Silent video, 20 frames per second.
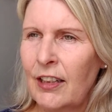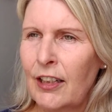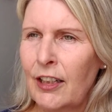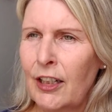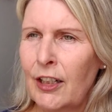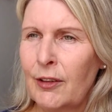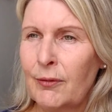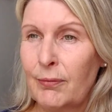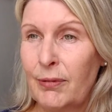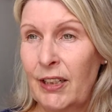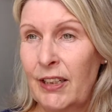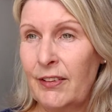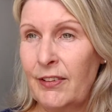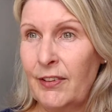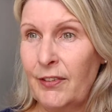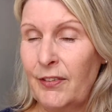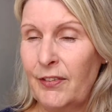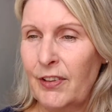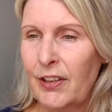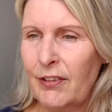and plenty
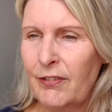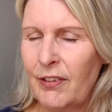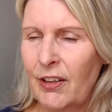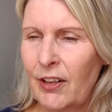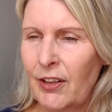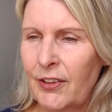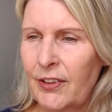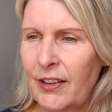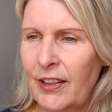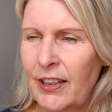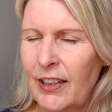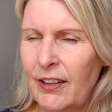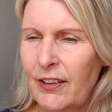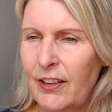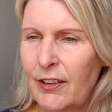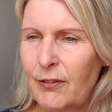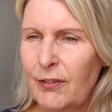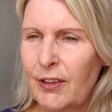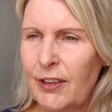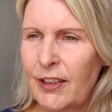of stuff out there
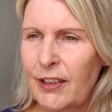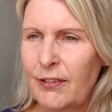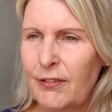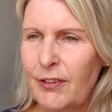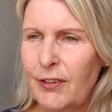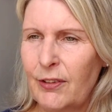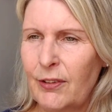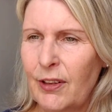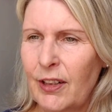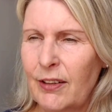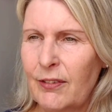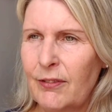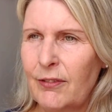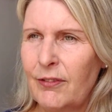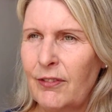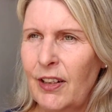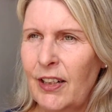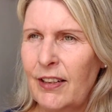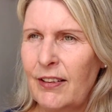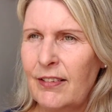that will give you
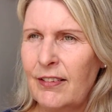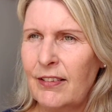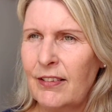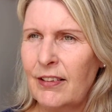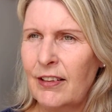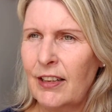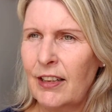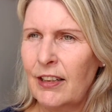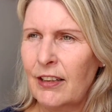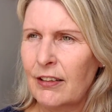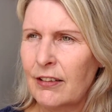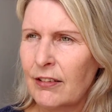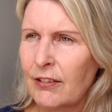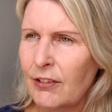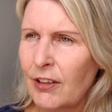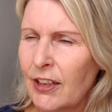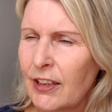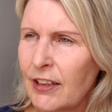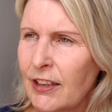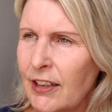advice.
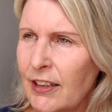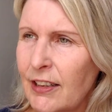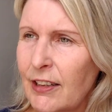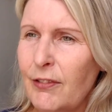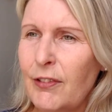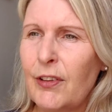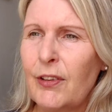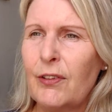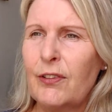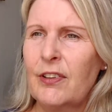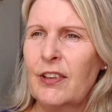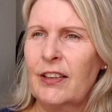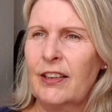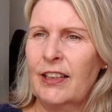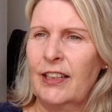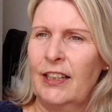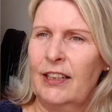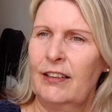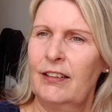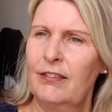Crikey, I'll give you those at the
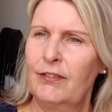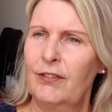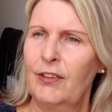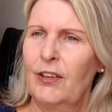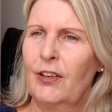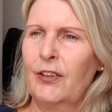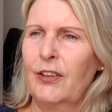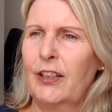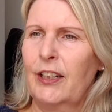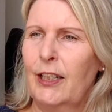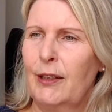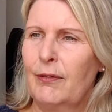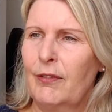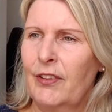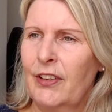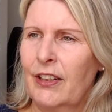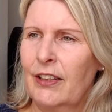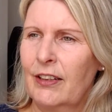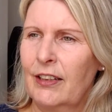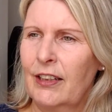end. I forgot the name of
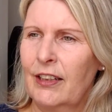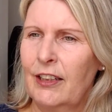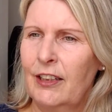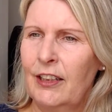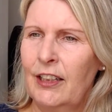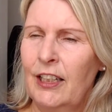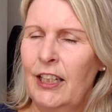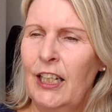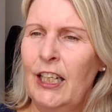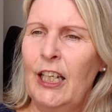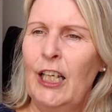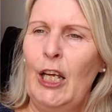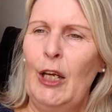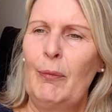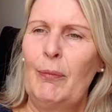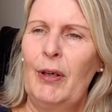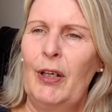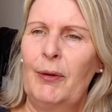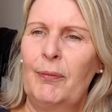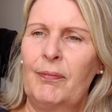that again.
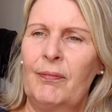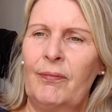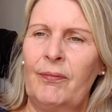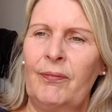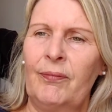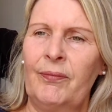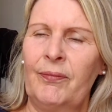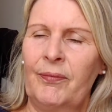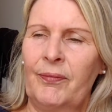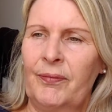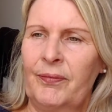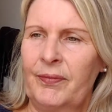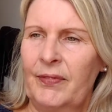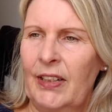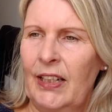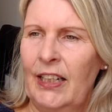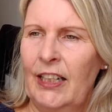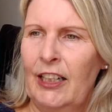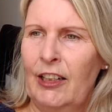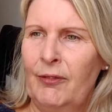But
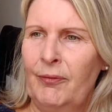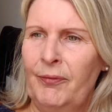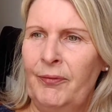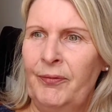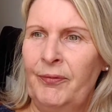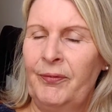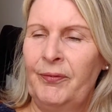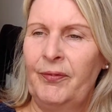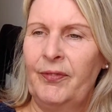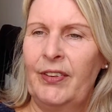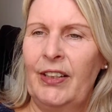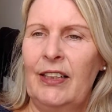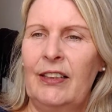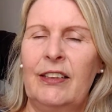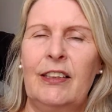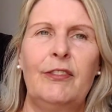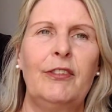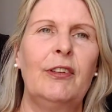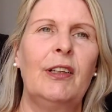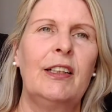they'll
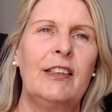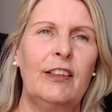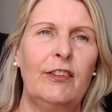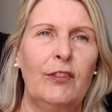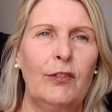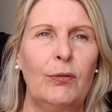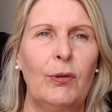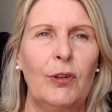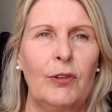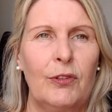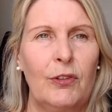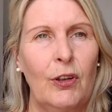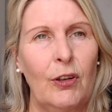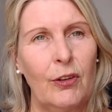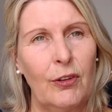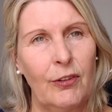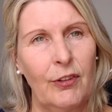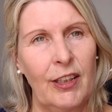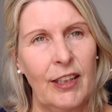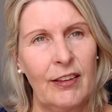give you ideas of what
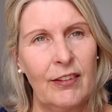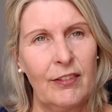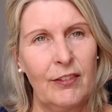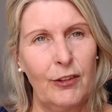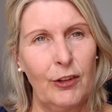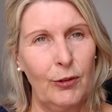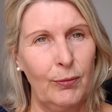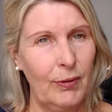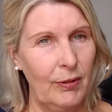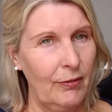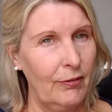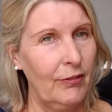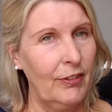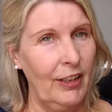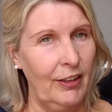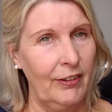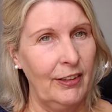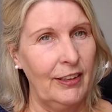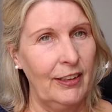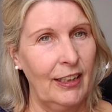tog rates to use, but
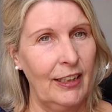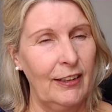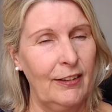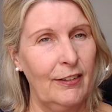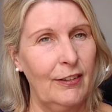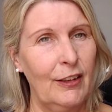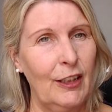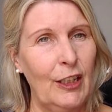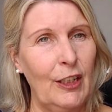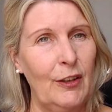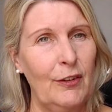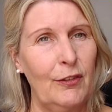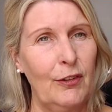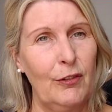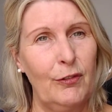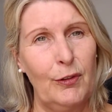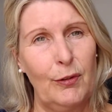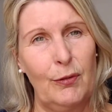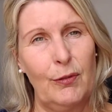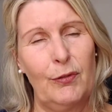very light. So
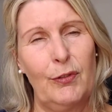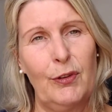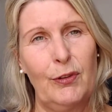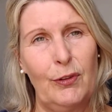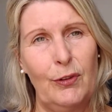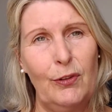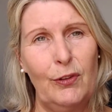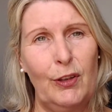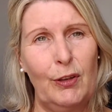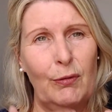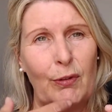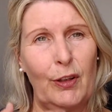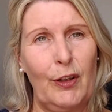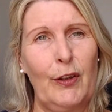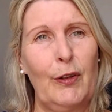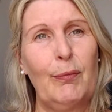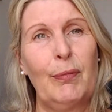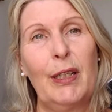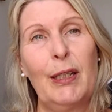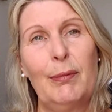if you're using one of the
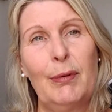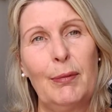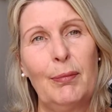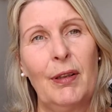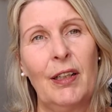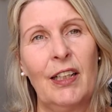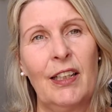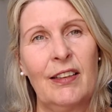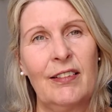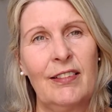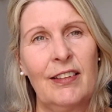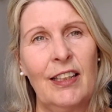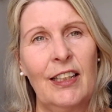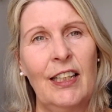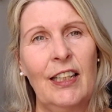baby bags,